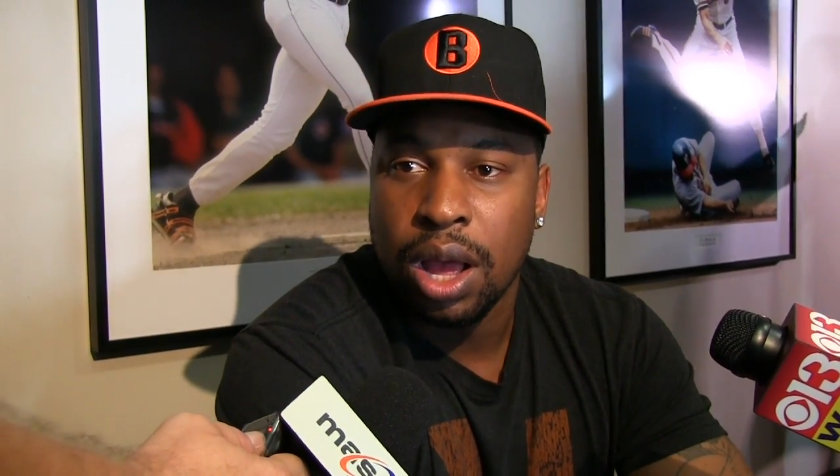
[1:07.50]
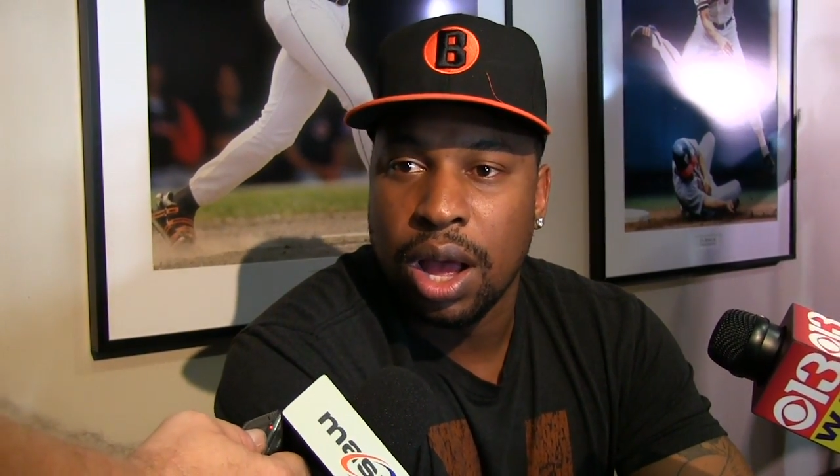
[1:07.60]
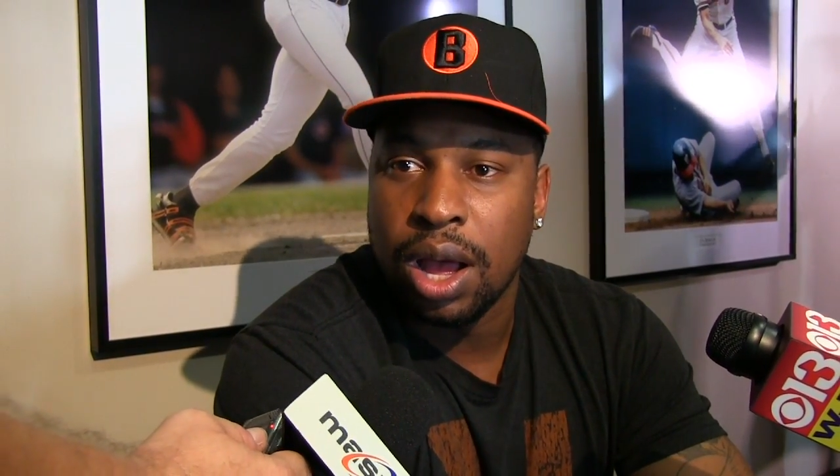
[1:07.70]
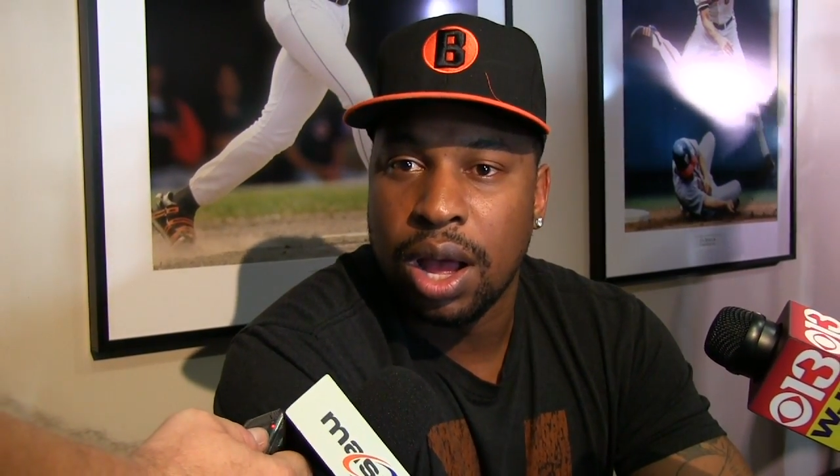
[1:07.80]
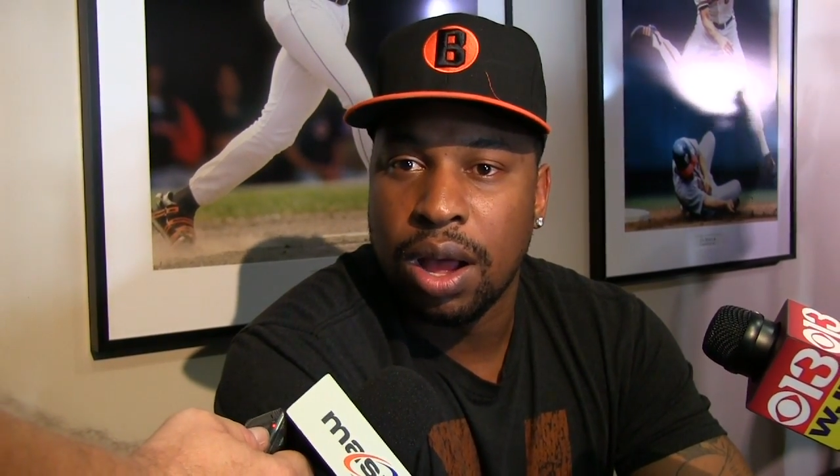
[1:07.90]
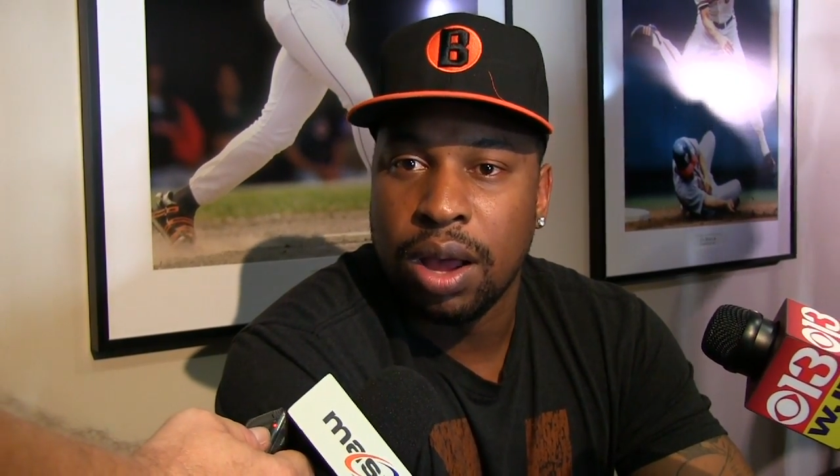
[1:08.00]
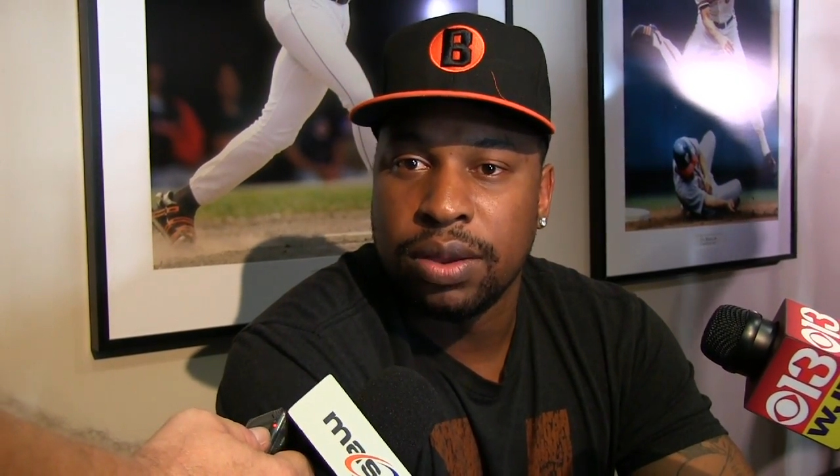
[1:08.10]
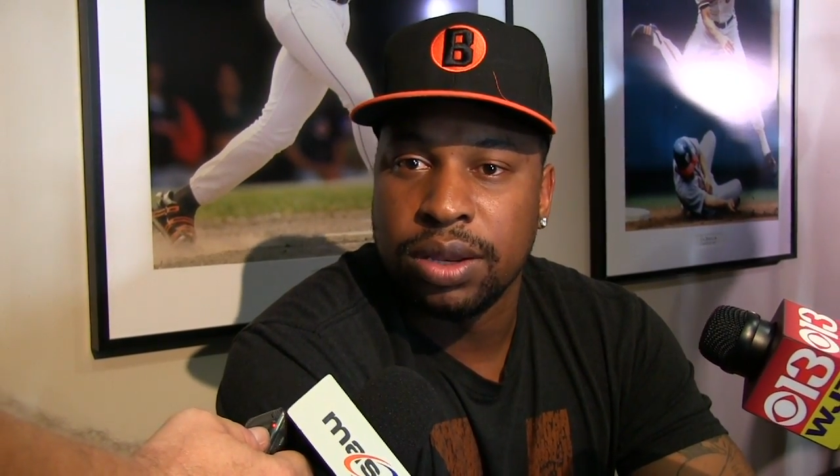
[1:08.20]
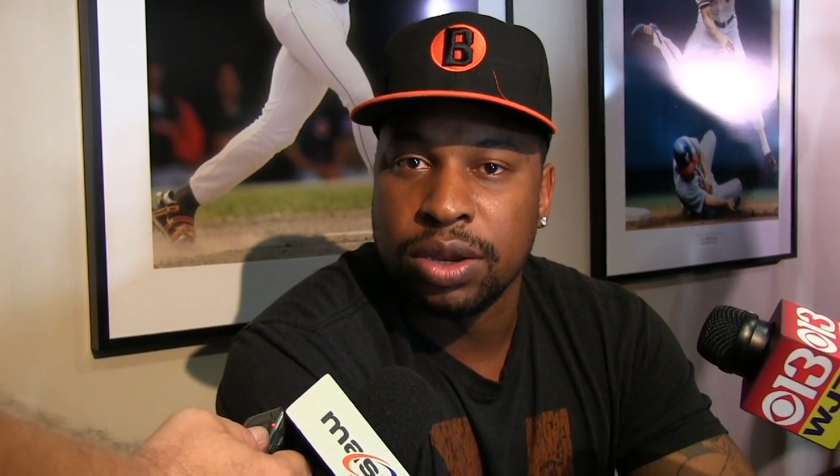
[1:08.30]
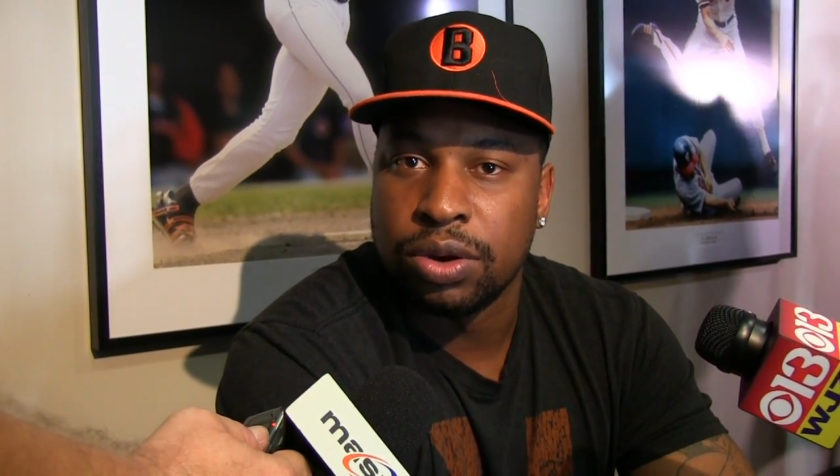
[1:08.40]
uh,
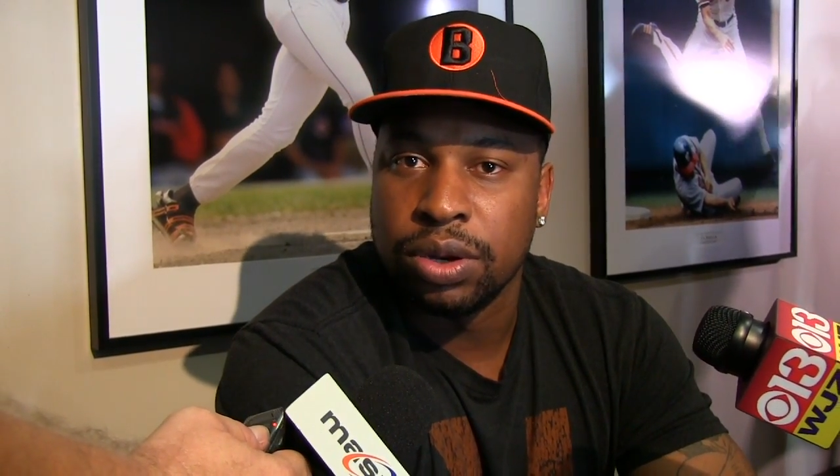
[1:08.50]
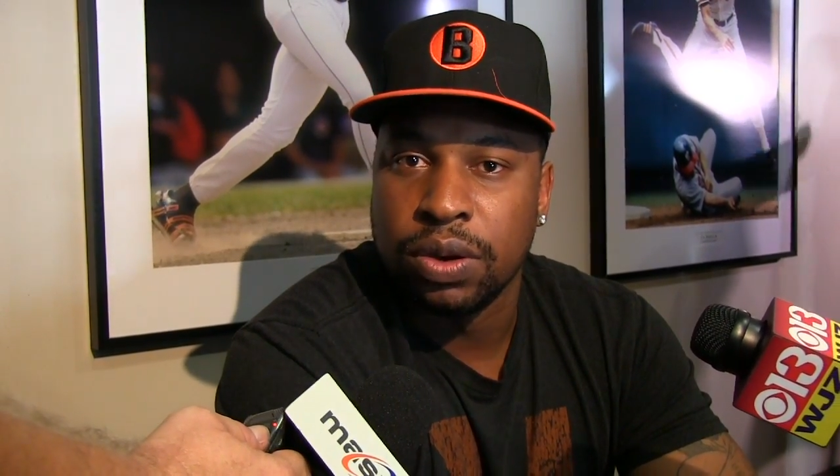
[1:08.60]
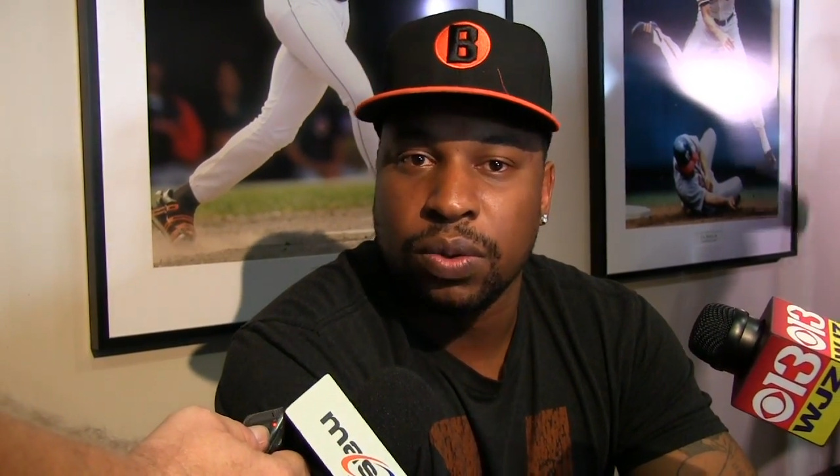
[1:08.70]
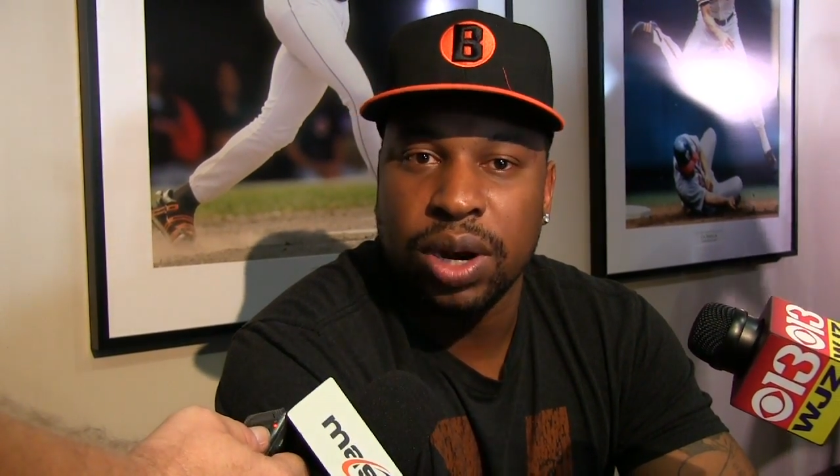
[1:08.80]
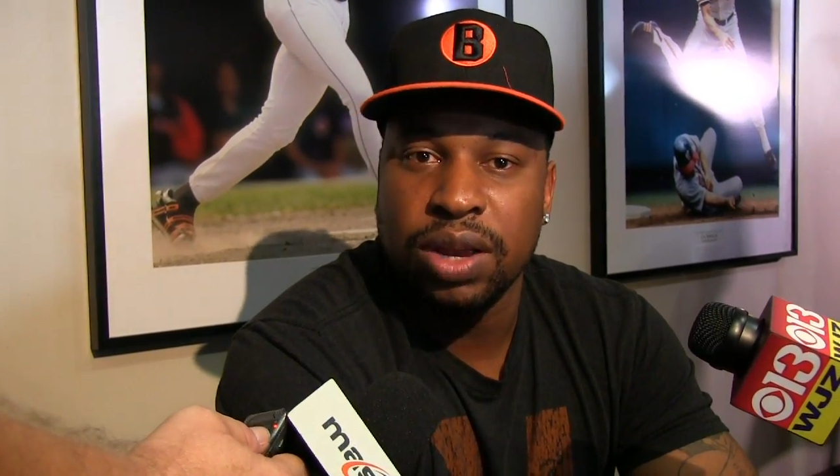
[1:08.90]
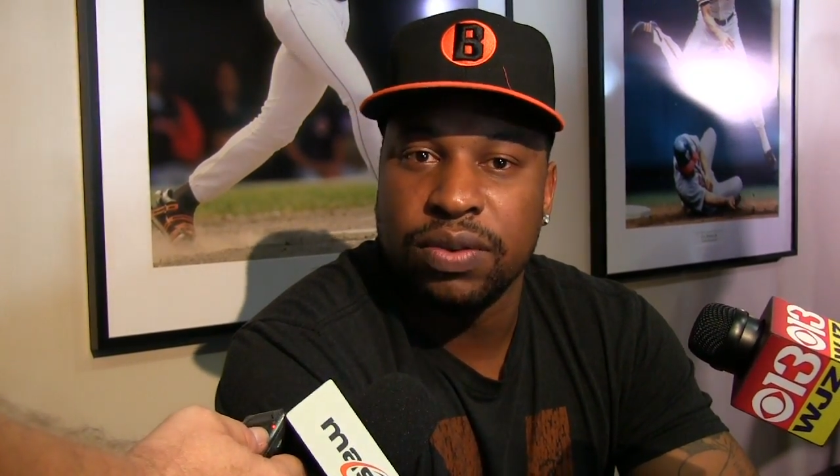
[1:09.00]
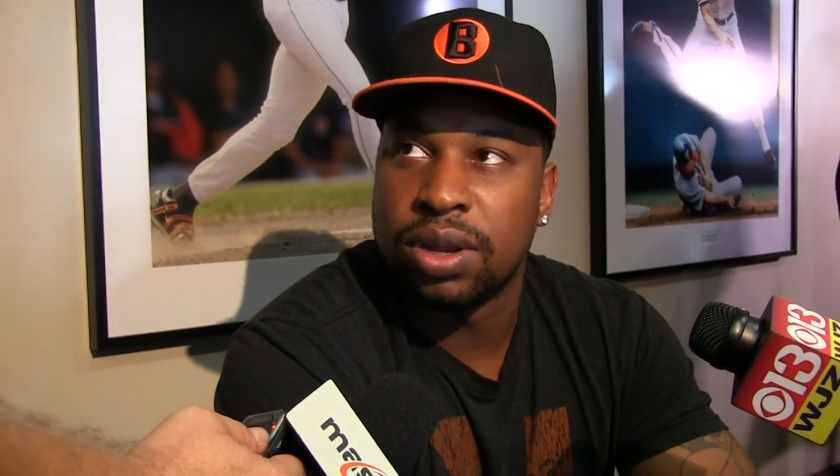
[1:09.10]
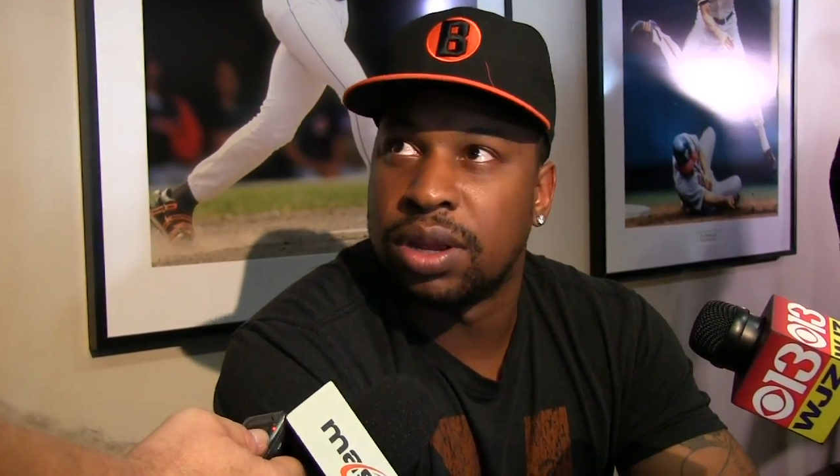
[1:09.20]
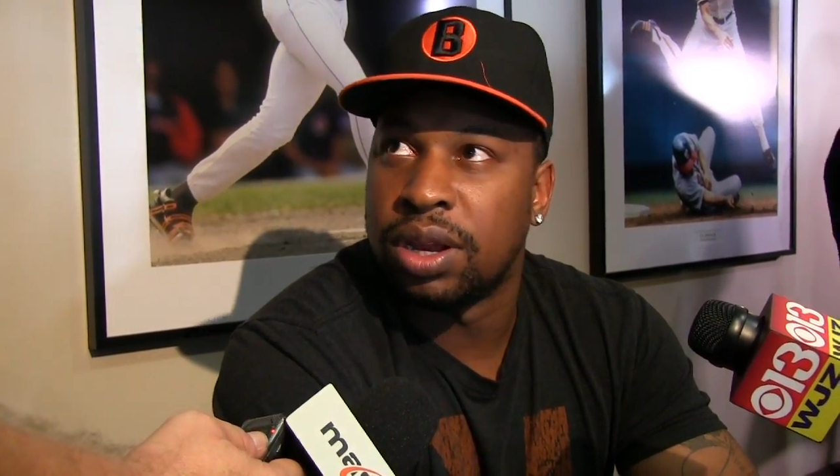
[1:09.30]
you, you, crave it.